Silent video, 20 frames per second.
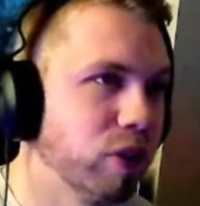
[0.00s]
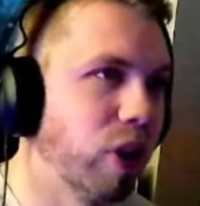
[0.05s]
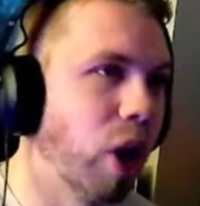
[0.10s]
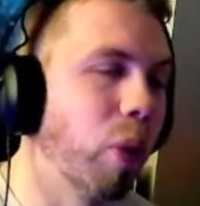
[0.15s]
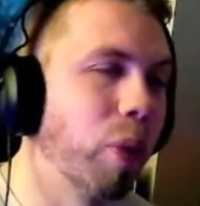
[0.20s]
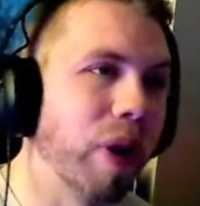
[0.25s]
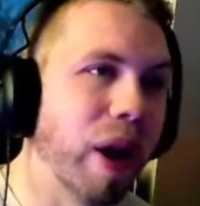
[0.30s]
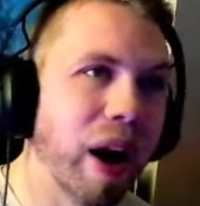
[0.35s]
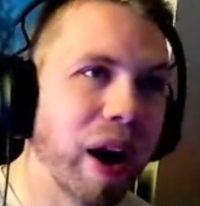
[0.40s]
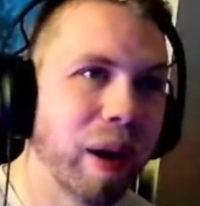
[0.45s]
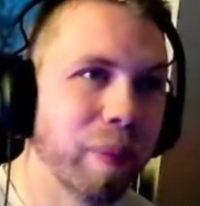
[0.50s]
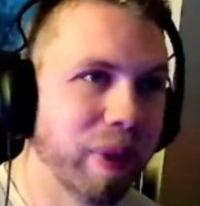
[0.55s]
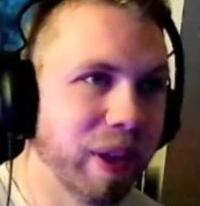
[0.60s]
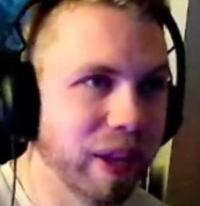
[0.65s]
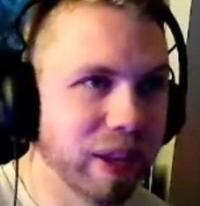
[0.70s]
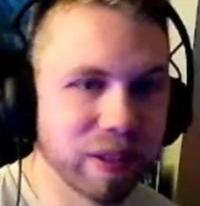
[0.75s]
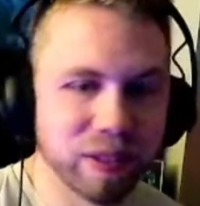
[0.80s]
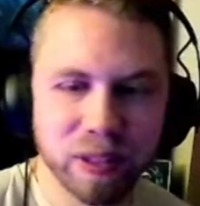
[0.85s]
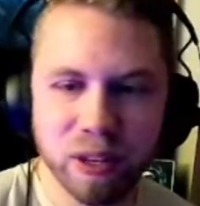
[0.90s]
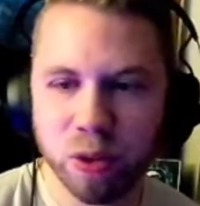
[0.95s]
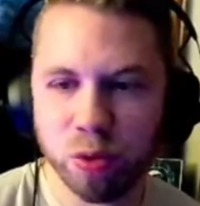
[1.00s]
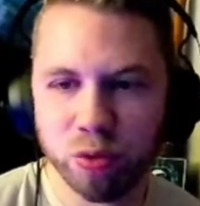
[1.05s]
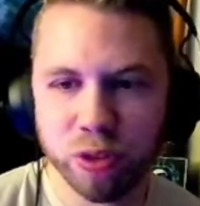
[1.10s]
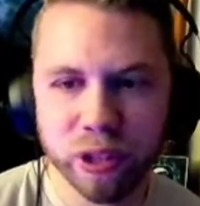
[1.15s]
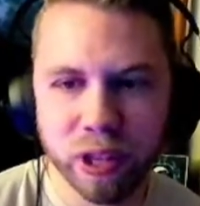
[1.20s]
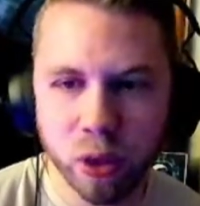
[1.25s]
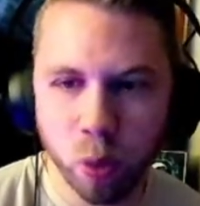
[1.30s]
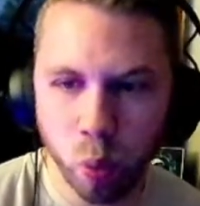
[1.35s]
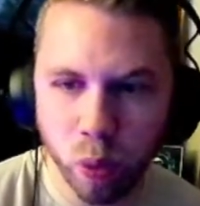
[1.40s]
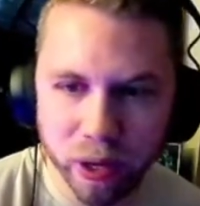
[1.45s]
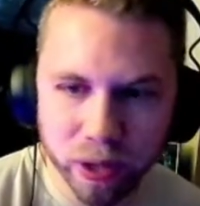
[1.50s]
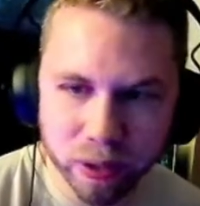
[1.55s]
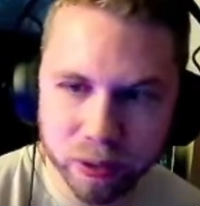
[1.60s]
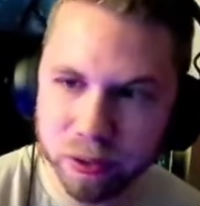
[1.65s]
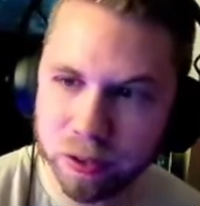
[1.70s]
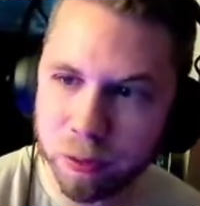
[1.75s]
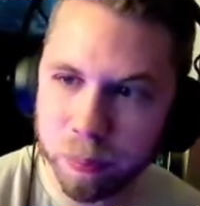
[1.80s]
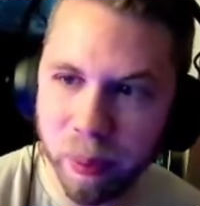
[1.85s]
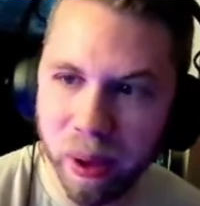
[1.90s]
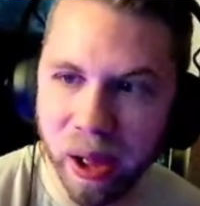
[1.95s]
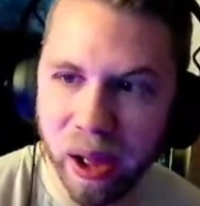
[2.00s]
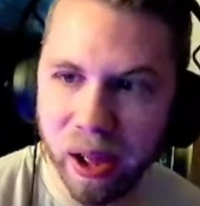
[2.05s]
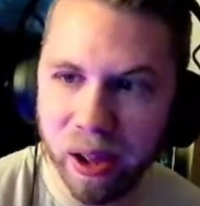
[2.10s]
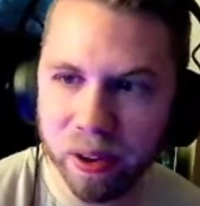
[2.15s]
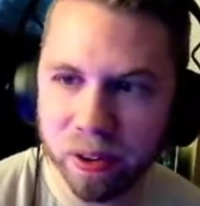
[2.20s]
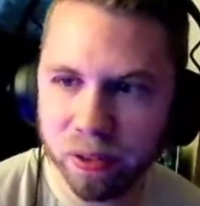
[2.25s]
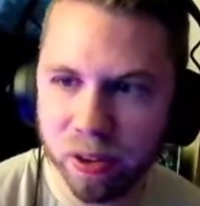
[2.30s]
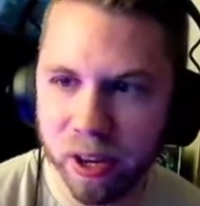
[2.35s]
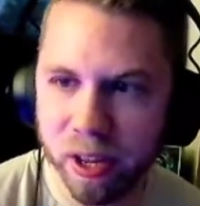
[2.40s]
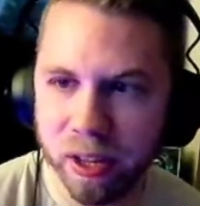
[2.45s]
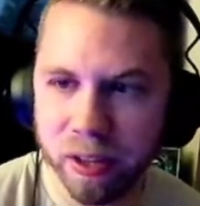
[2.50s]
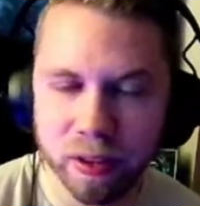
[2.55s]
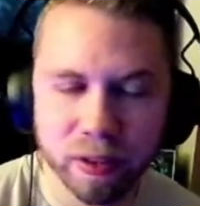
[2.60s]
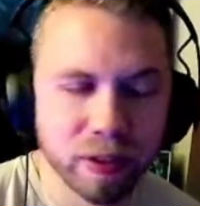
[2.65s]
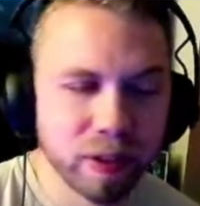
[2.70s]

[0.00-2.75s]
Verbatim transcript: Konami is in a really weird spot, right?